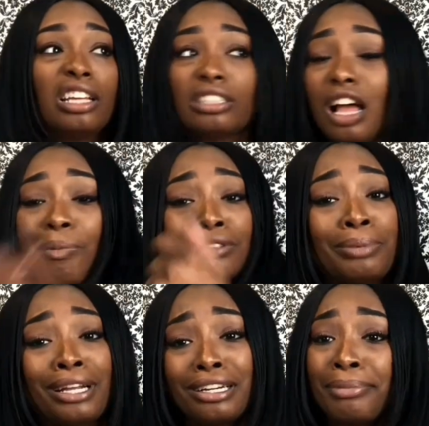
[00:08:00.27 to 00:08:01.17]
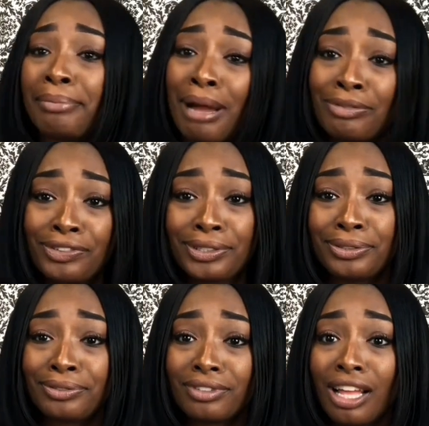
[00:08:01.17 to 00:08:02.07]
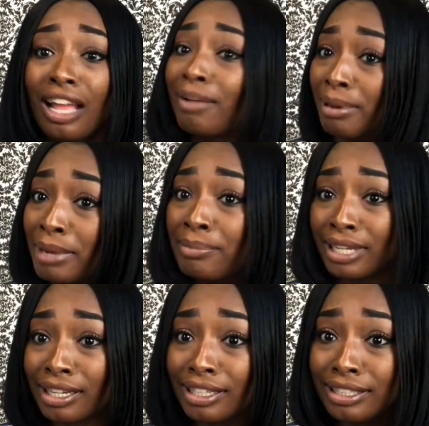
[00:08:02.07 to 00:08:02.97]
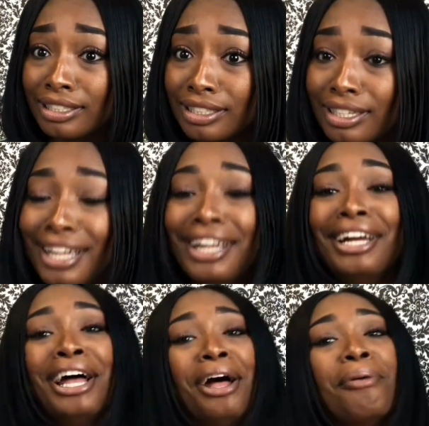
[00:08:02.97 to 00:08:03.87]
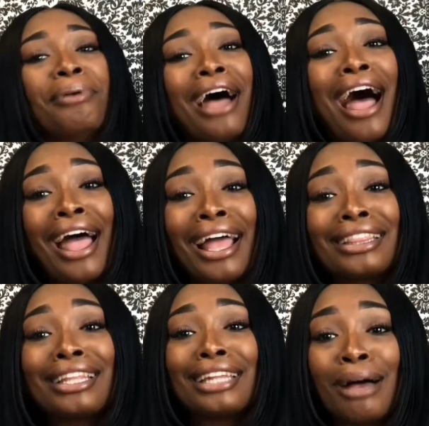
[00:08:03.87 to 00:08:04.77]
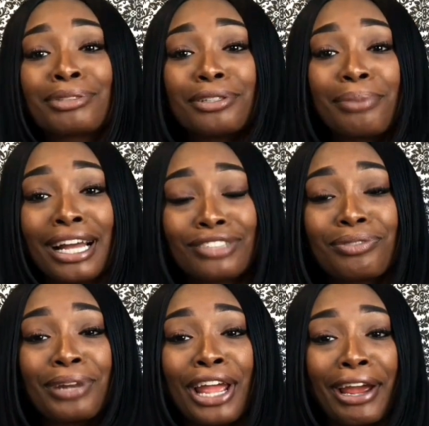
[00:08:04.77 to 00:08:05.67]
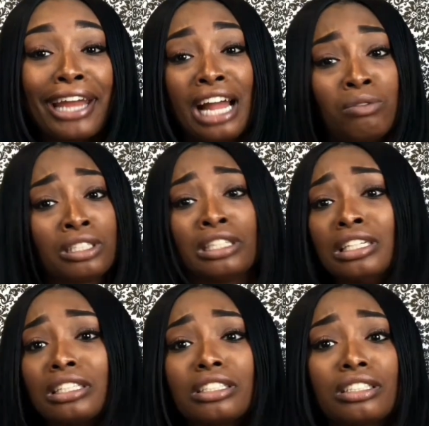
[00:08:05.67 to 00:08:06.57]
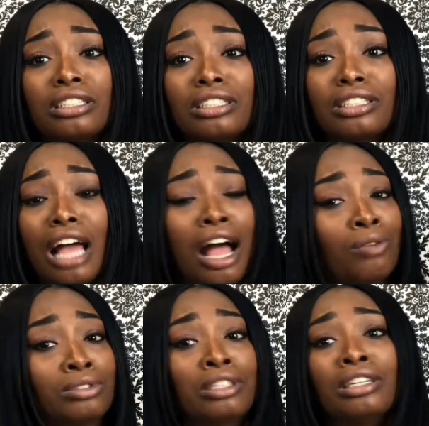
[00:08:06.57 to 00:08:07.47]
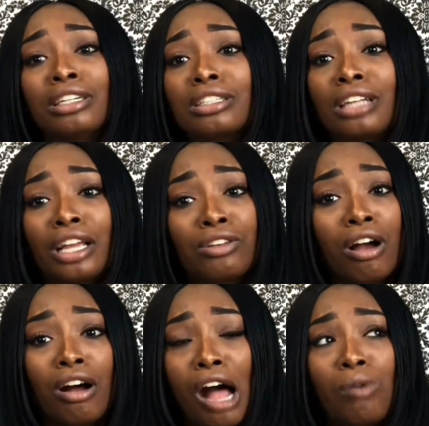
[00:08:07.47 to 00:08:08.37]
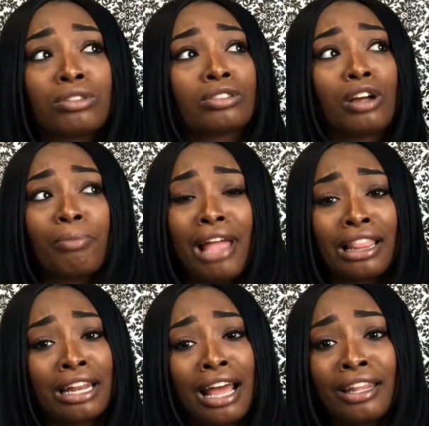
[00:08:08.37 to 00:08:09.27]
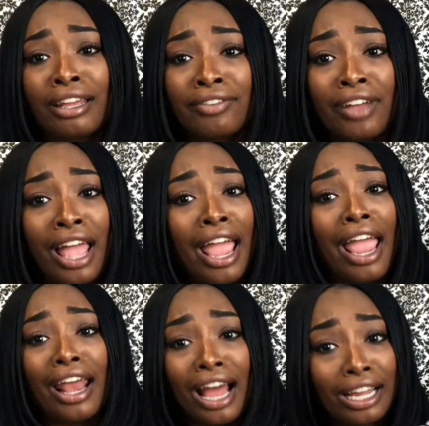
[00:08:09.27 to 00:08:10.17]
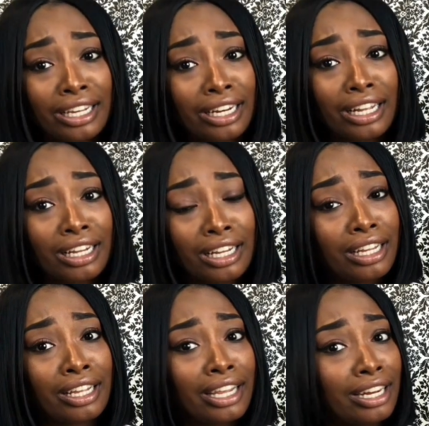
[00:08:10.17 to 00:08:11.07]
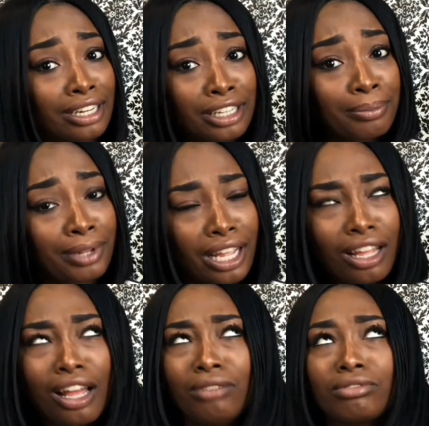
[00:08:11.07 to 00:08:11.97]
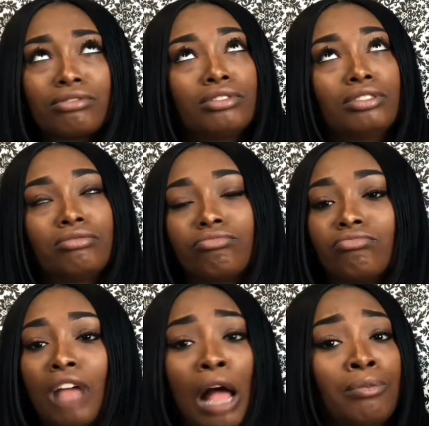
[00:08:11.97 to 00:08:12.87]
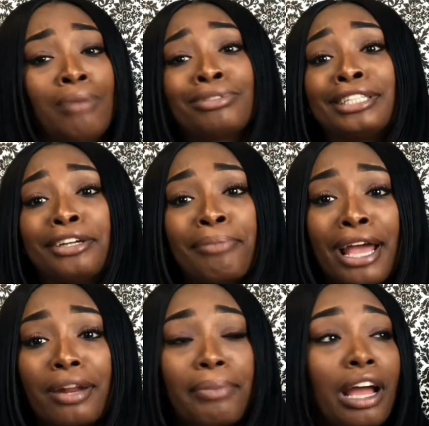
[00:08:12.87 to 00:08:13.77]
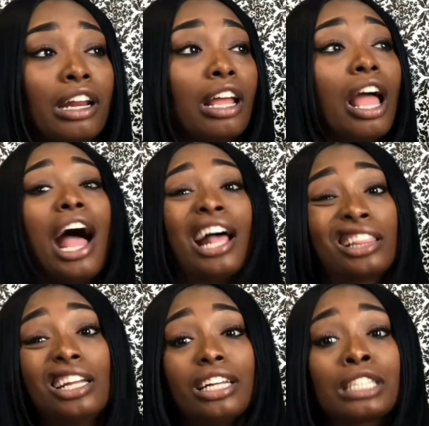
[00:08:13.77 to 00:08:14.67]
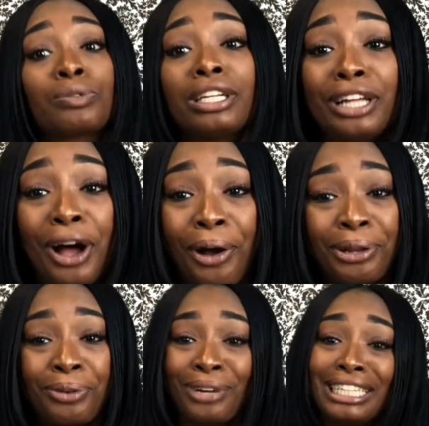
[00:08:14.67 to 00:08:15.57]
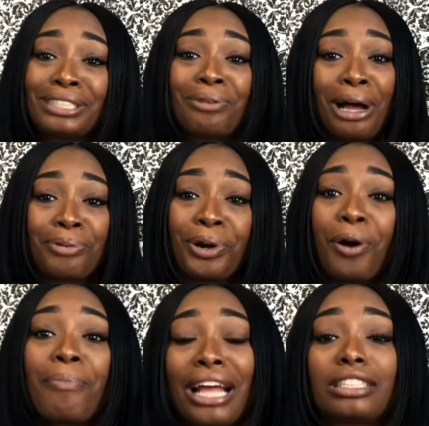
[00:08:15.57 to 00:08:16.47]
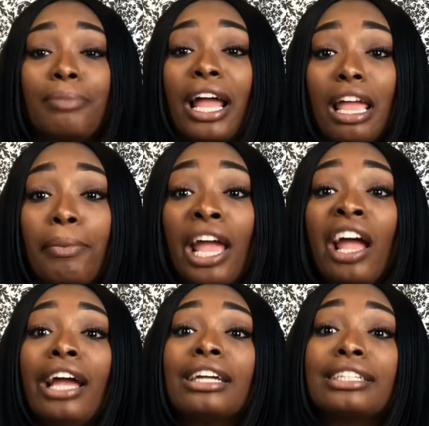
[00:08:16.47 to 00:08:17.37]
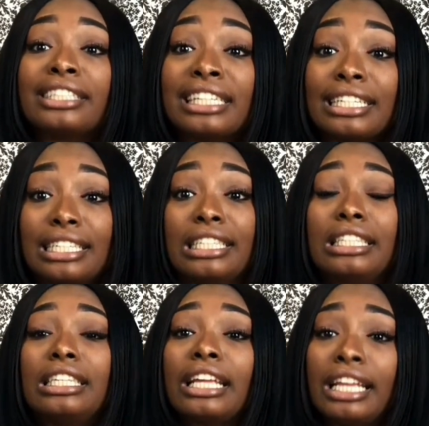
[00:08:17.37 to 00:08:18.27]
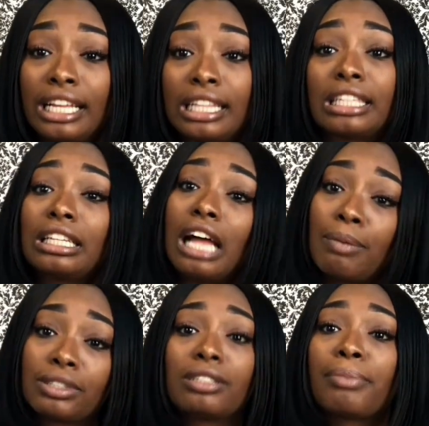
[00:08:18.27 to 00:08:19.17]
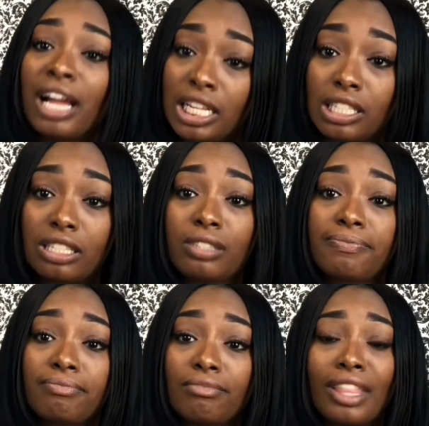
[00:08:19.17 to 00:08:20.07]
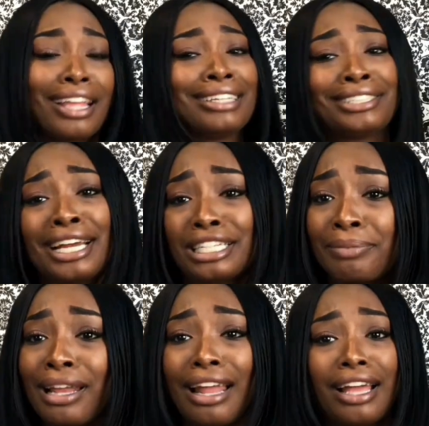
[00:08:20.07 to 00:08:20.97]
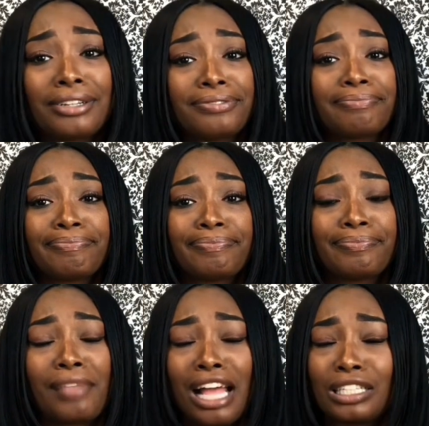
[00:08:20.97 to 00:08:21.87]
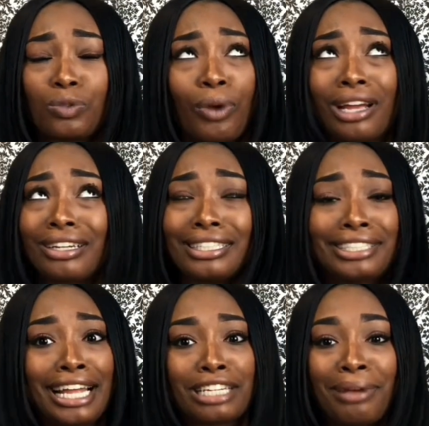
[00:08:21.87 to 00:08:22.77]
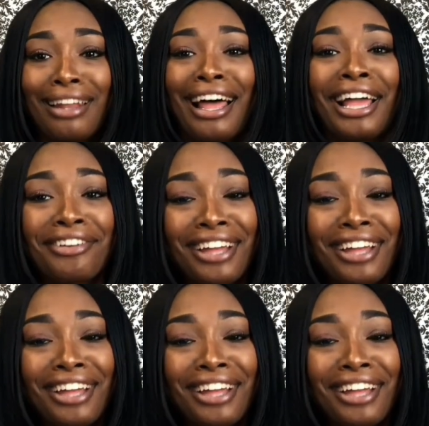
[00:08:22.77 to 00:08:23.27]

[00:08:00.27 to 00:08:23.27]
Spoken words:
It's almost better than my mama food, and my mama can cook. But I had the lobster bites from there, and I was hooked. Like, y'all, I was so mad that I left, and I couldn't get another plate. I'm still mad about it. I think that's really the only reason why I'm going back to Miami, just to get the lobster bites. It changed my life. I swear, it changed my life.